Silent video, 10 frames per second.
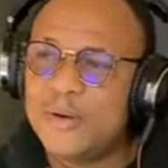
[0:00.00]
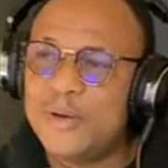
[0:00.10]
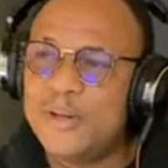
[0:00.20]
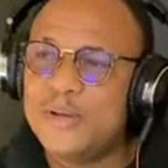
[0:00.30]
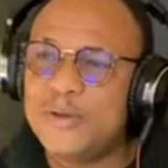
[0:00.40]

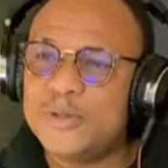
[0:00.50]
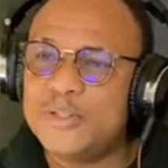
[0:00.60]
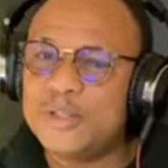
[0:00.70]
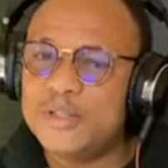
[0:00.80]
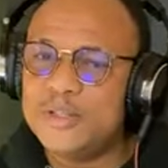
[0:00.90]
So the Holy
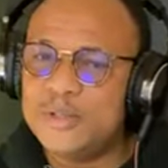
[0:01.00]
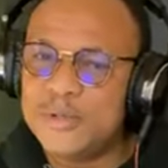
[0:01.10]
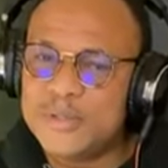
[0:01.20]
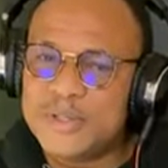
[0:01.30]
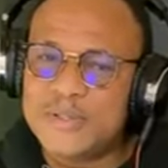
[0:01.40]
Ghost
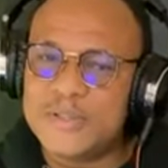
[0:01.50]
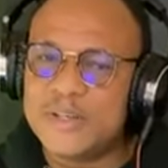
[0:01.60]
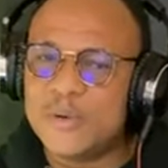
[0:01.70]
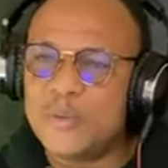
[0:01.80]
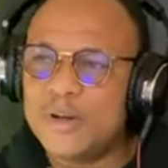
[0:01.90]

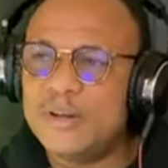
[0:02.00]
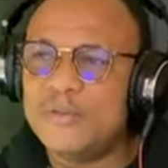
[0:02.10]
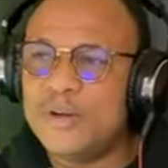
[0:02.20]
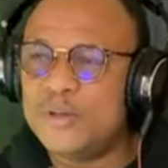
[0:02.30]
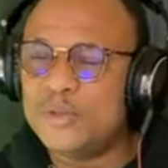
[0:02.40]
uses the
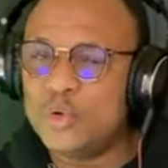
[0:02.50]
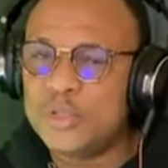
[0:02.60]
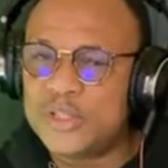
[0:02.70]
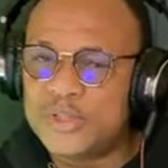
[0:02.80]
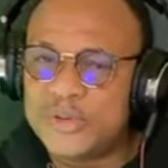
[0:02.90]
Word of God
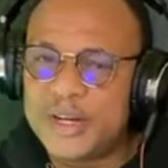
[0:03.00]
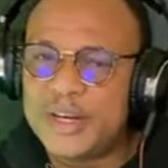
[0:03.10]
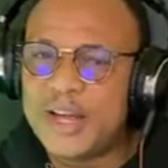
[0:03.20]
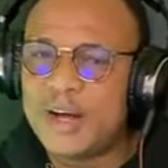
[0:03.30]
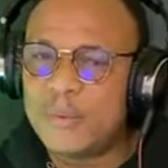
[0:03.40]
to
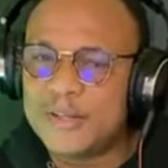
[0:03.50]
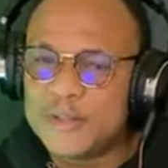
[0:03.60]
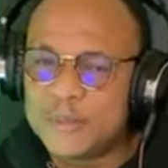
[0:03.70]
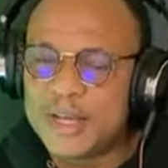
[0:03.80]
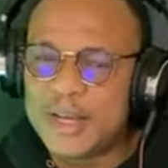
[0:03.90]
train
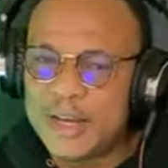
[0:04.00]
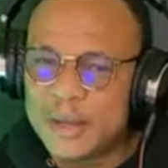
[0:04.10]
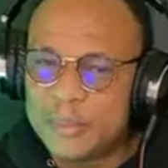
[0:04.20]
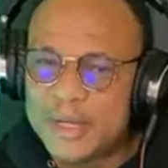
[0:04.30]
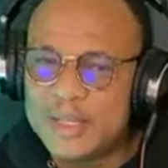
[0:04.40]
our
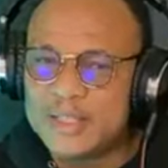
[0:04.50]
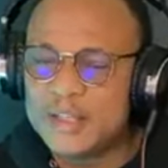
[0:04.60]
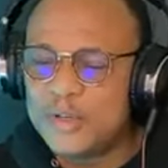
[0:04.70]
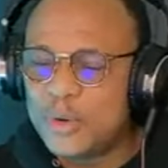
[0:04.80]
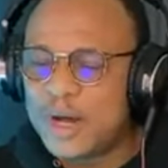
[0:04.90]
speaking
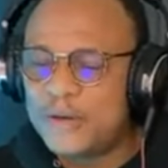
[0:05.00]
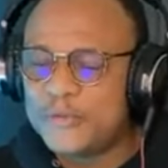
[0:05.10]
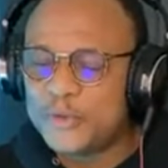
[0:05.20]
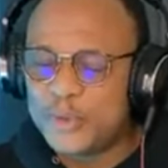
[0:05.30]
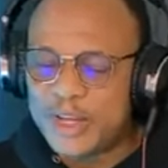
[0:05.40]
ability. You
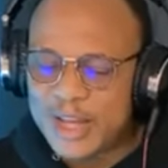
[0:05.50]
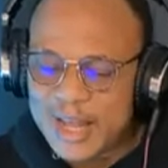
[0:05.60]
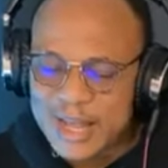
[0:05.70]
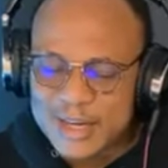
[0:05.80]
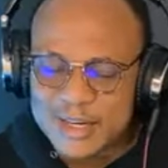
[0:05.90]
have to
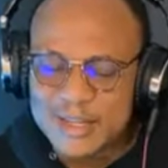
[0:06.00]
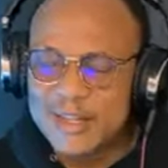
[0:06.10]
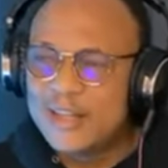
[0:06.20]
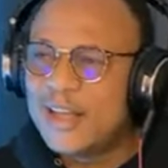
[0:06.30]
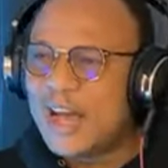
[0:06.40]
learn
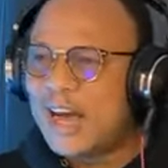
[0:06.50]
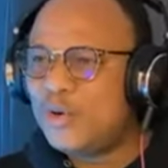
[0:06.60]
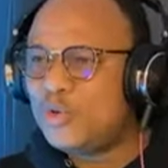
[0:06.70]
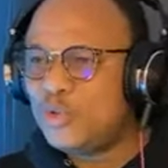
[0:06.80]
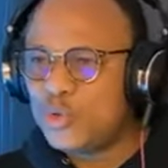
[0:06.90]

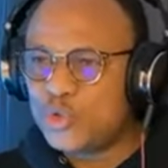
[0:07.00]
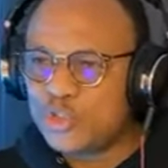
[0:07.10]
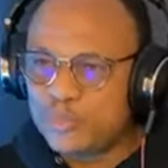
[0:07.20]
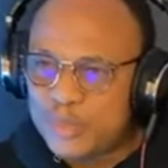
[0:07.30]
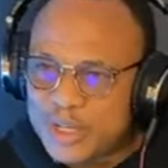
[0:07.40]
how
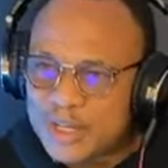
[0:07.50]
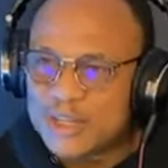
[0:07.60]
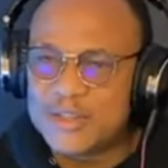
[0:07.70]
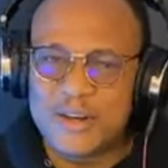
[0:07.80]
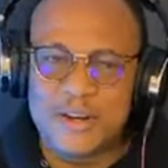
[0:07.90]
to
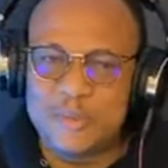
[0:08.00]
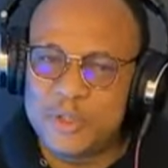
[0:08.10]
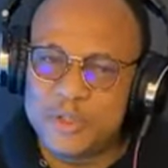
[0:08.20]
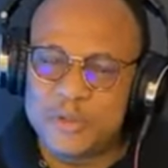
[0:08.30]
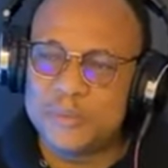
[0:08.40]
speak
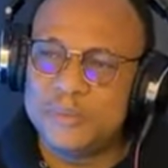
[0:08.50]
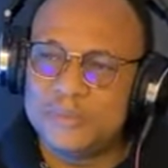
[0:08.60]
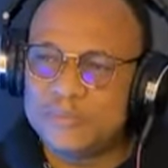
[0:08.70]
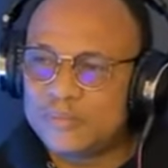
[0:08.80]
Scripture.